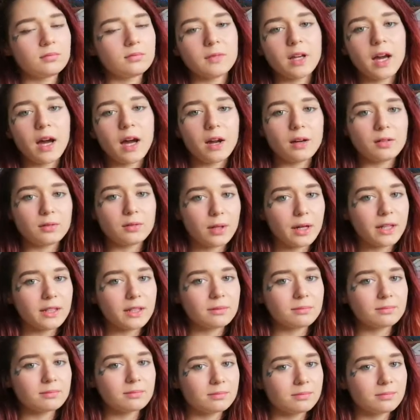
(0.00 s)
Yeah, right?
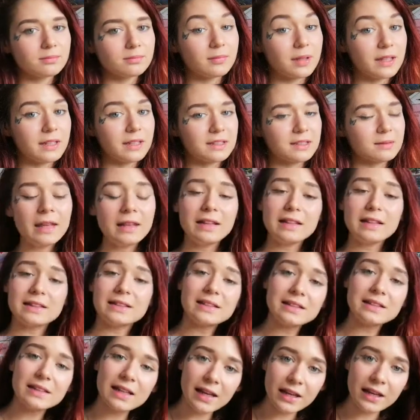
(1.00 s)
Please. This
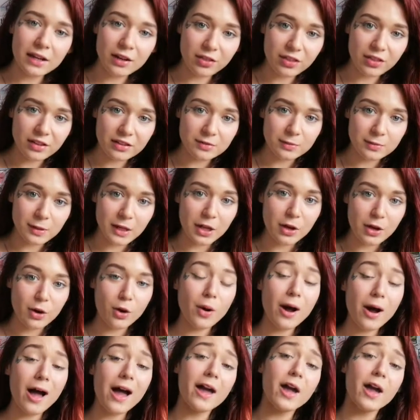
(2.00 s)
is the end of this video.
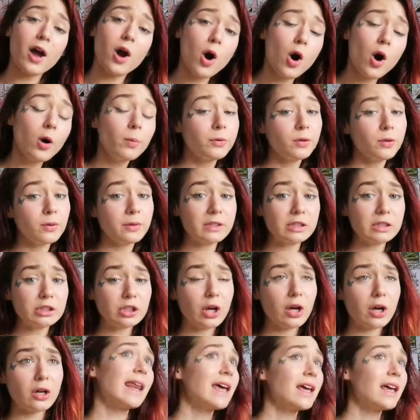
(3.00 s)
I hope you
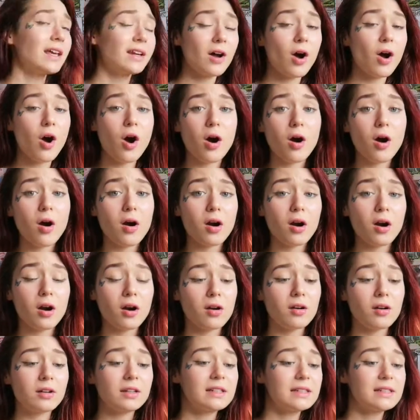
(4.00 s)
enjoyed it,
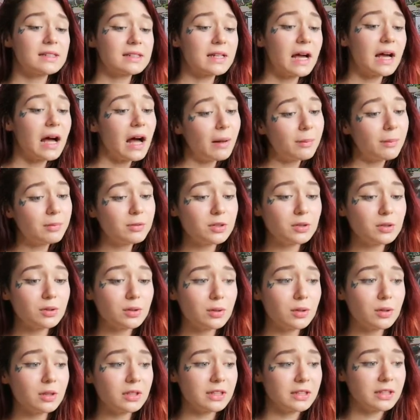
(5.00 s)
or this helped you
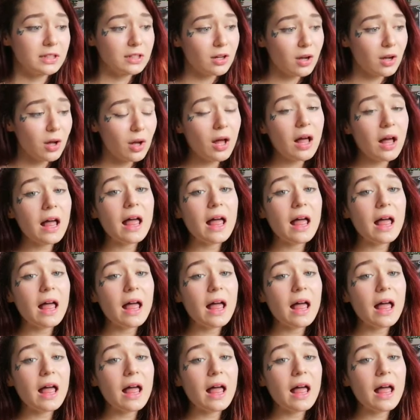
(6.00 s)
a little.